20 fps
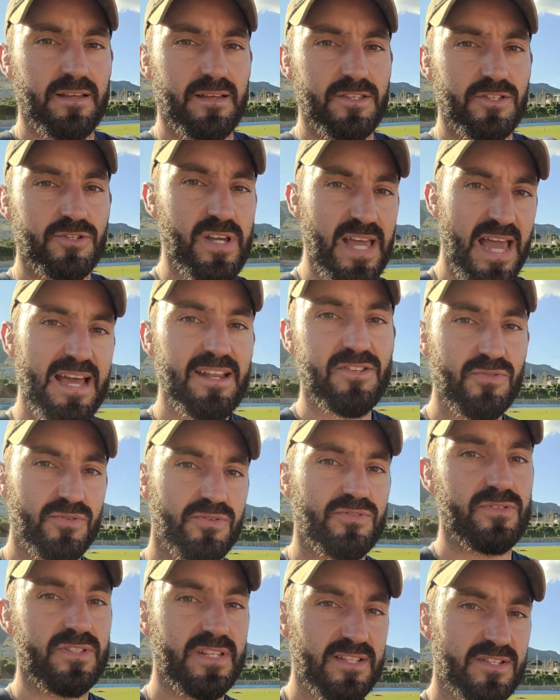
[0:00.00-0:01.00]
you can't
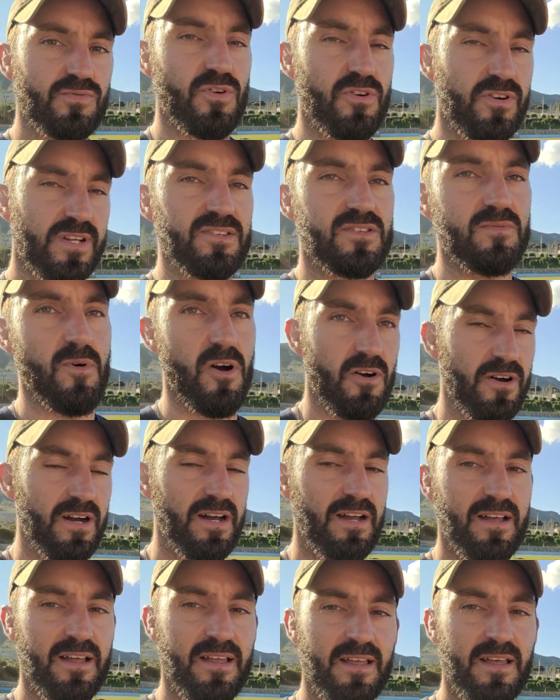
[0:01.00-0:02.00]
do this workout tomorrow.
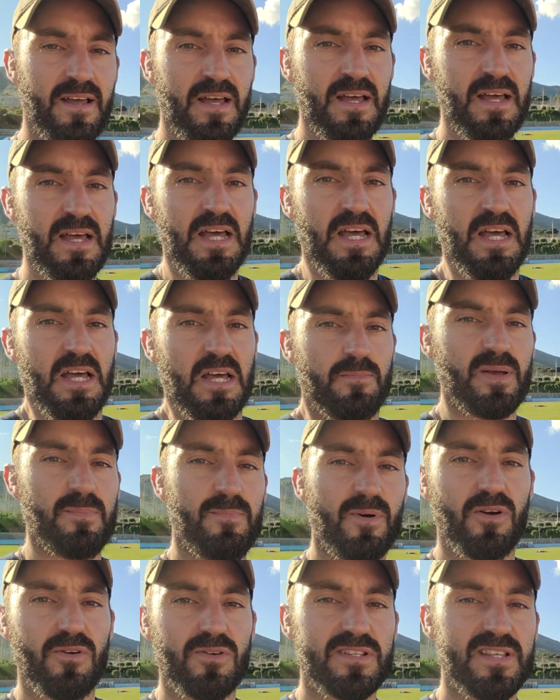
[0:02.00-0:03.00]

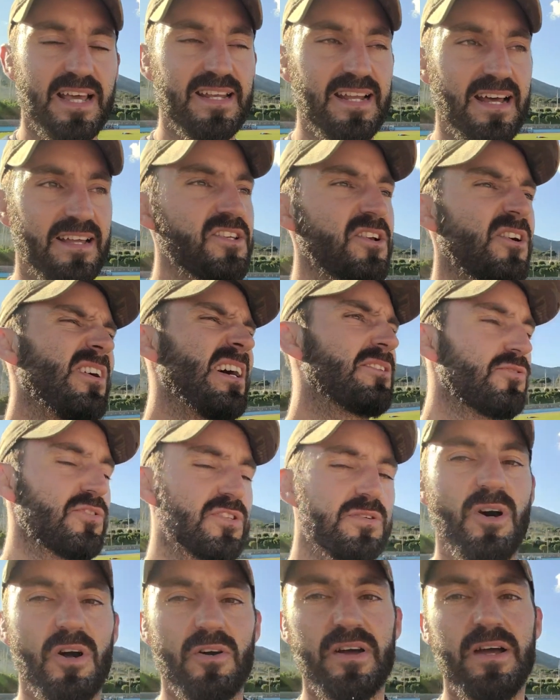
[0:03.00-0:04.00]
People always say that, I'll do it
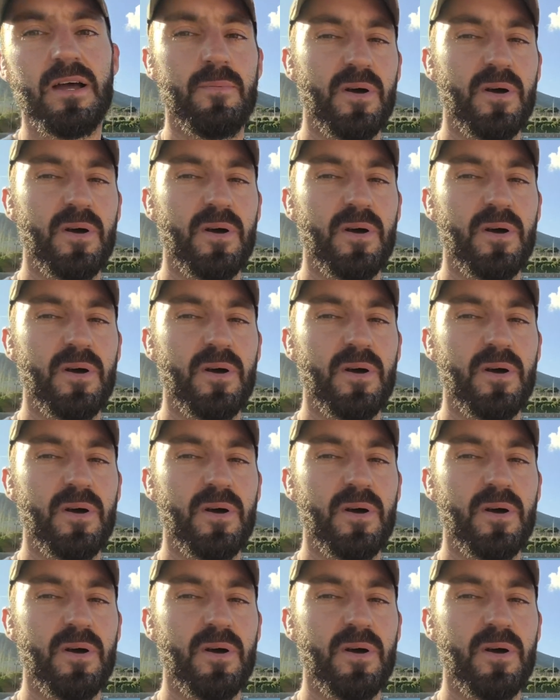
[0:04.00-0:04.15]
tomorrow.